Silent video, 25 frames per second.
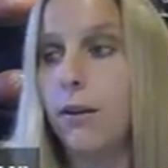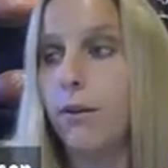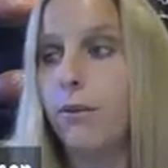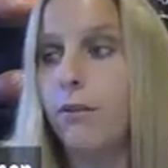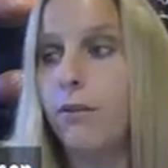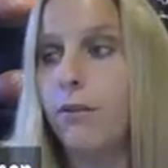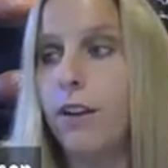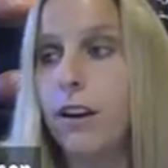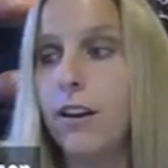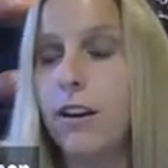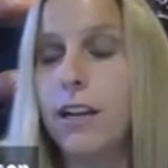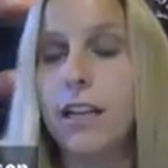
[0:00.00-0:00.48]

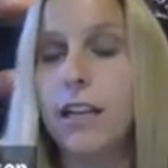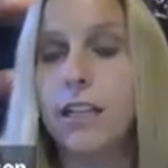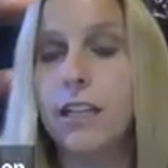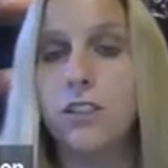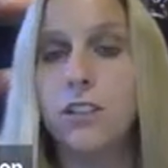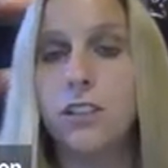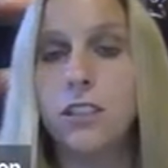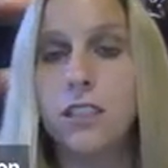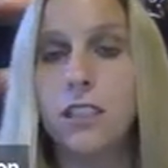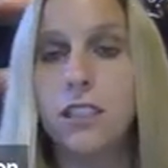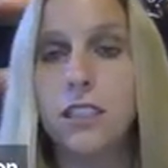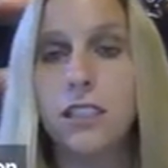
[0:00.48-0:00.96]
very
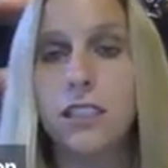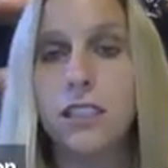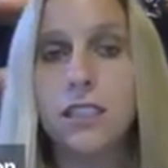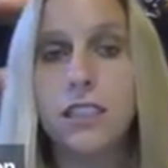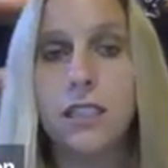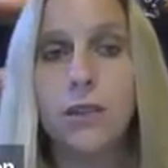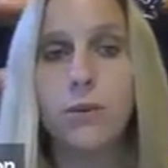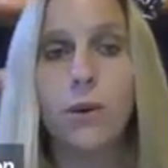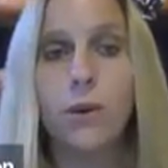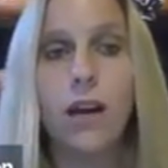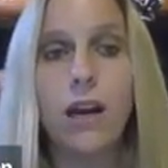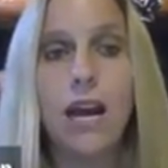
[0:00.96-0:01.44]
interesting to
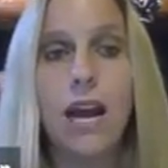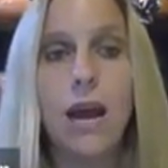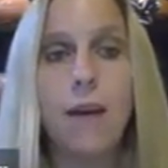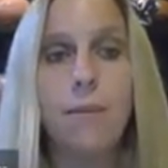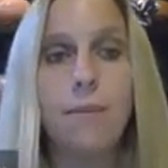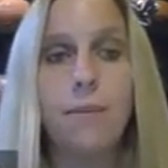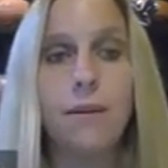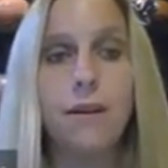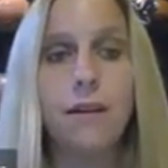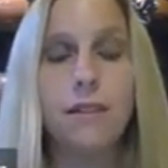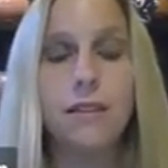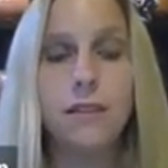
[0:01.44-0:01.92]
see what
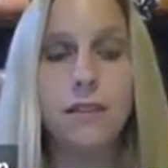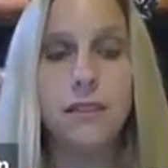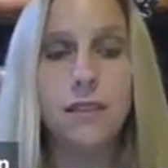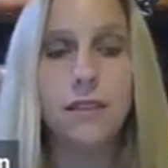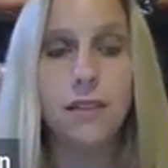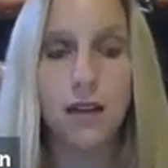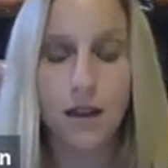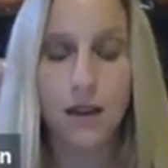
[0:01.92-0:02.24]
happens